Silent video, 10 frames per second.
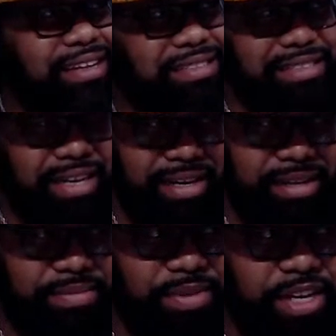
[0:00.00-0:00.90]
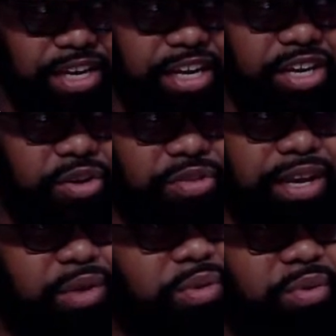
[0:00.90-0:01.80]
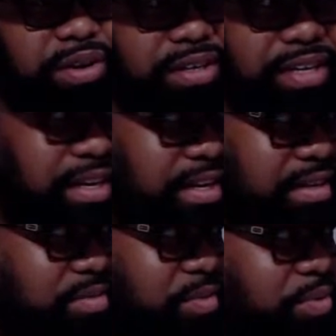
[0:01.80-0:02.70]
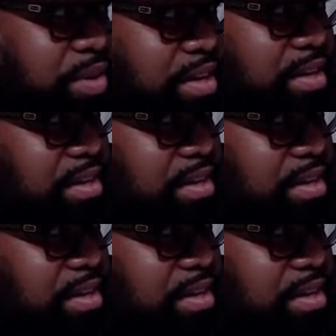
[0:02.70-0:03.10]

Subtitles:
at the time. Thinking we weren't gonna get it. We went